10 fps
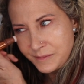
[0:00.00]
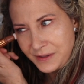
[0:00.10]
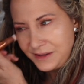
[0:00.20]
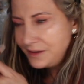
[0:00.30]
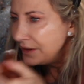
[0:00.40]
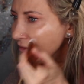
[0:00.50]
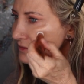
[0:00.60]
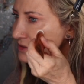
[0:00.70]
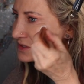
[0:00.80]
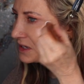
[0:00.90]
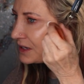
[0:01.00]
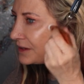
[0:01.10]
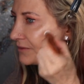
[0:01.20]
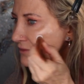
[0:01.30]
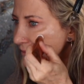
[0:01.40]
But, you know, just kind
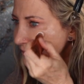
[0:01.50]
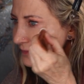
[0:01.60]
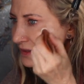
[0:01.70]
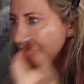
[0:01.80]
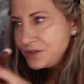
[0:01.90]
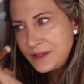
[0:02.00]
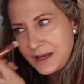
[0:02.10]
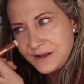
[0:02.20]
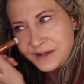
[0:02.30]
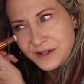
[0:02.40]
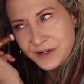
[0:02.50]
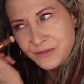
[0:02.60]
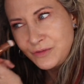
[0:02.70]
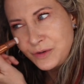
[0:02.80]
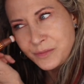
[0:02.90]
of gives you that
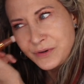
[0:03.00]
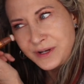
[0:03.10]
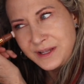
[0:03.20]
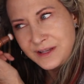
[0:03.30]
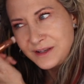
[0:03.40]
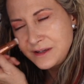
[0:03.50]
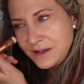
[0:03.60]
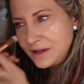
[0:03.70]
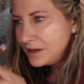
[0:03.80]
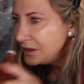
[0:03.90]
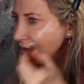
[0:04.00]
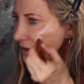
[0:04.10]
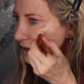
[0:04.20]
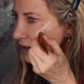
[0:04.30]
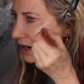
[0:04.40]
real pretty
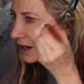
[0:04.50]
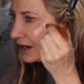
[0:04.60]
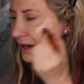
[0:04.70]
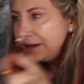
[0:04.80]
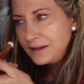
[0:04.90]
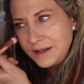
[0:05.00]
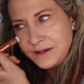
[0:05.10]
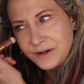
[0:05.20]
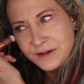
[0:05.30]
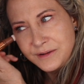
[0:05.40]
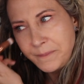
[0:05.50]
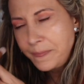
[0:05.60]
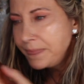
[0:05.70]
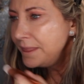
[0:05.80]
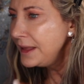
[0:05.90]
highlighter.
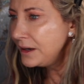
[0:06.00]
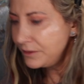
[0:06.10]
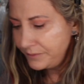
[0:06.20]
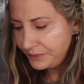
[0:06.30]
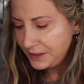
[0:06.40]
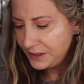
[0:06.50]
Now,